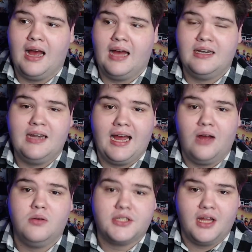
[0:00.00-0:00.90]
And
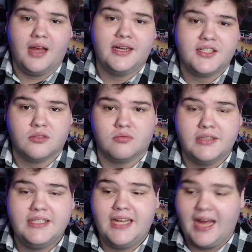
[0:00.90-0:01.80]
now, starting to
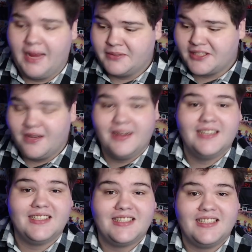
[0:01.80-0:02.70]
read it, I'm starting
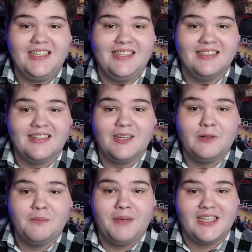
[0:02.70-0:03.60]
to see
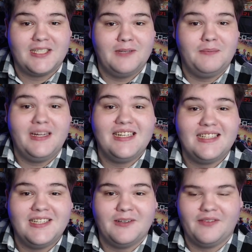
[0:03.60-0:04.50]
little bits and
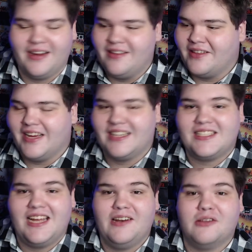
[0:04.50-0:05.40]
pieces of it that
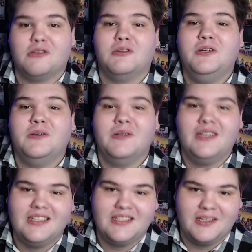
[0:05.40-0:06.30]
extend through
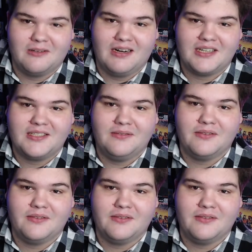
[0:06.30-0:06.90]
to the rest of the